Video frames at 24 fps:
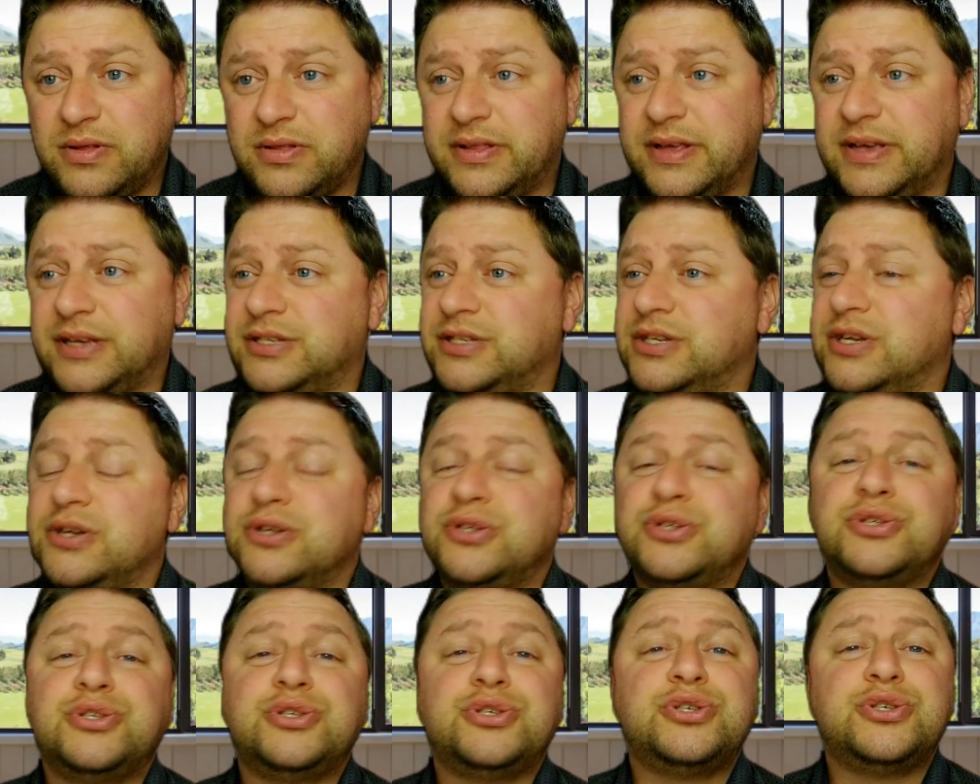There's
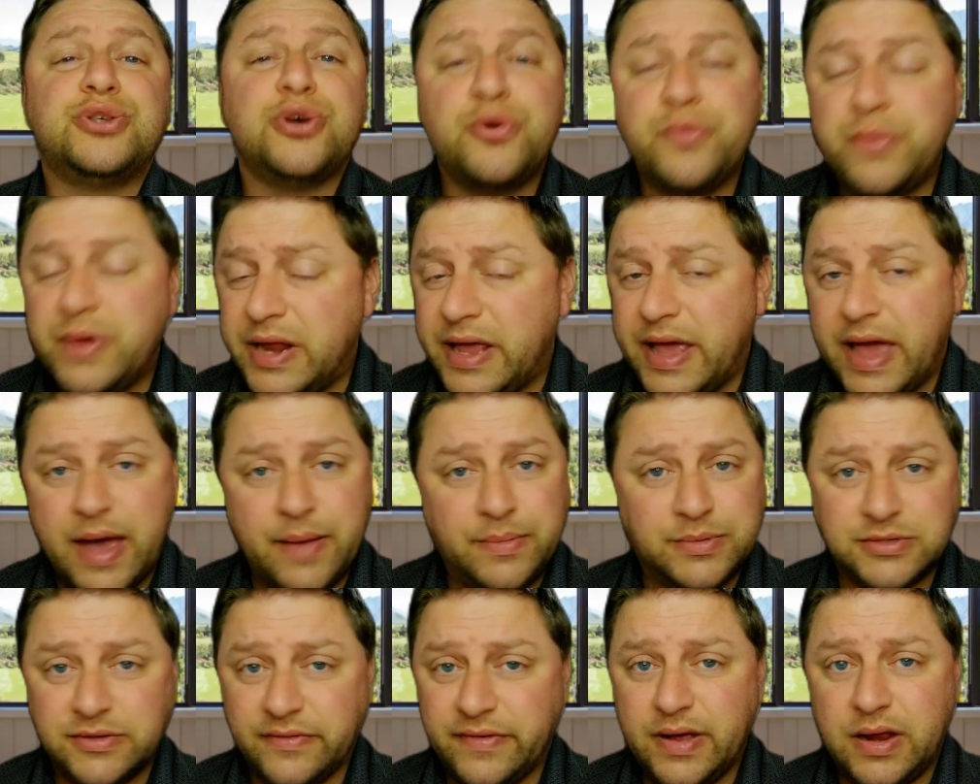so many
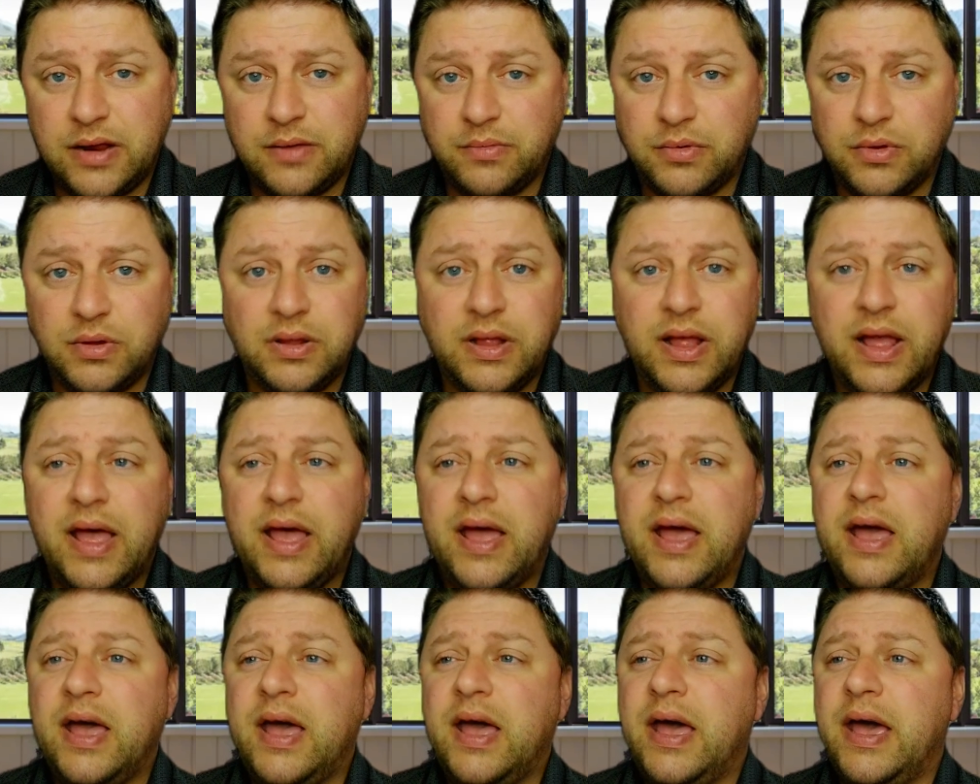apps available
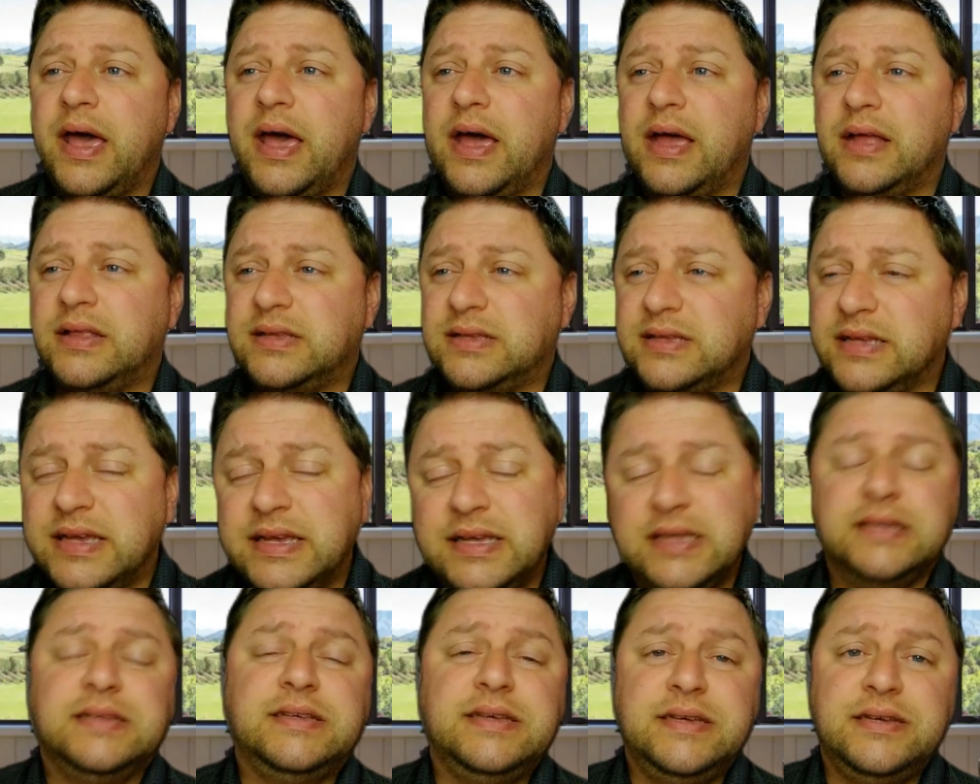it's
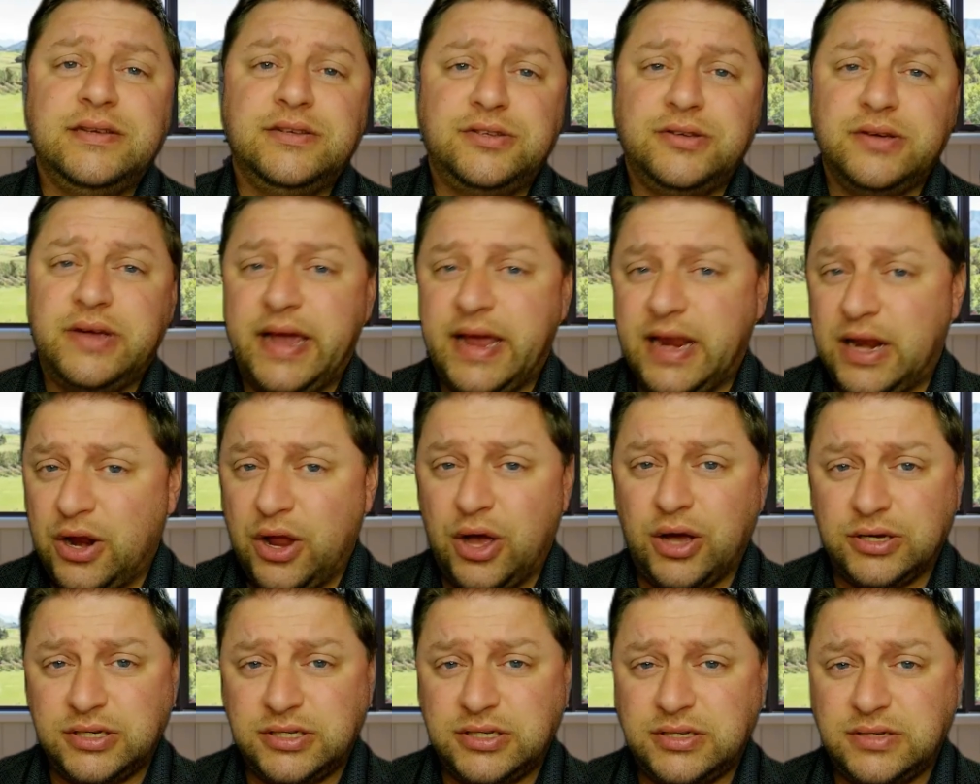easy to get
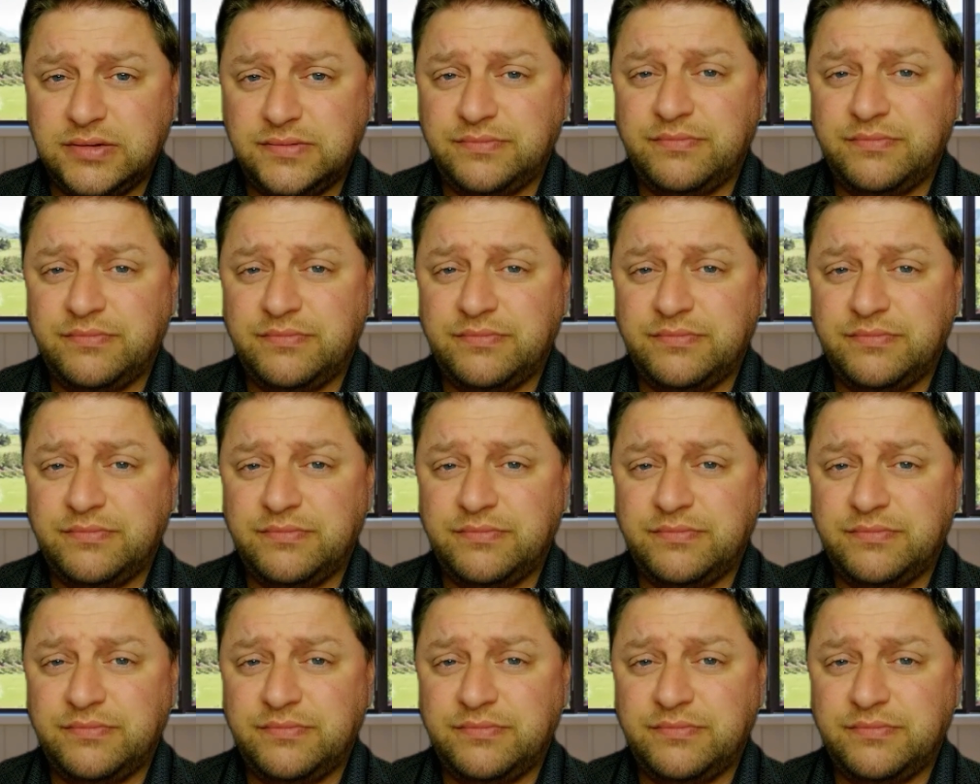lost.